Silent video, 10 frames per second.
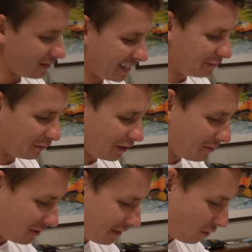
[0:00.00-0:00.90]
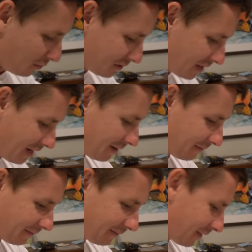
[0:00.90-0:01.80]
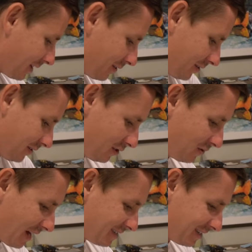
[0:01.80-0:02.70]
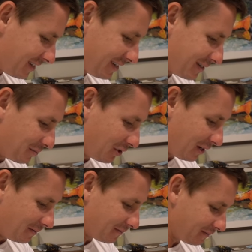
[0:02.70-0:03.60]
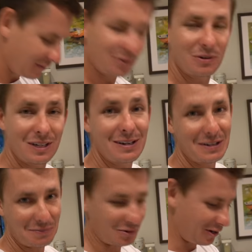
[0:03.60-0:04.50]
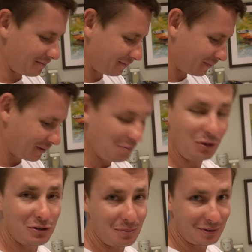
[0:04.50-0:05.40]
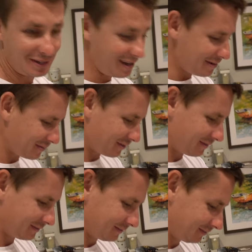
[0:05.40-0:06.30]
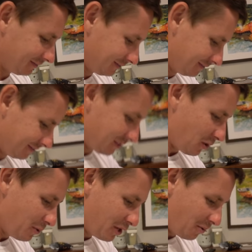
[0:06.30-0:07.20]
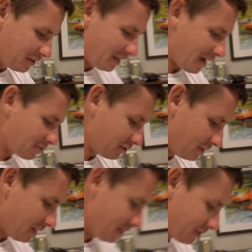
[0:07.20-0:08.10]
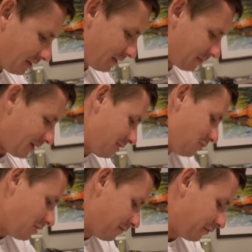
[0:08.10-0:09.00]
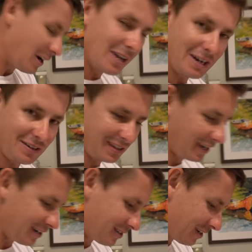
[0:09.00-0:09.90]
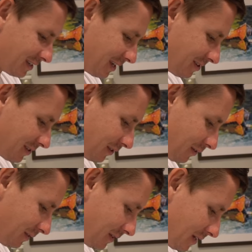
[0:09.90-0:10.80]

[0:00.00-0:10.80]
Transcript: And for anyone at home saying, you guys didn't eat them raw, we did eat them raw. We did. Multiple times. So we know what they actually taste like. Because you can fry anything and it's going to taste good.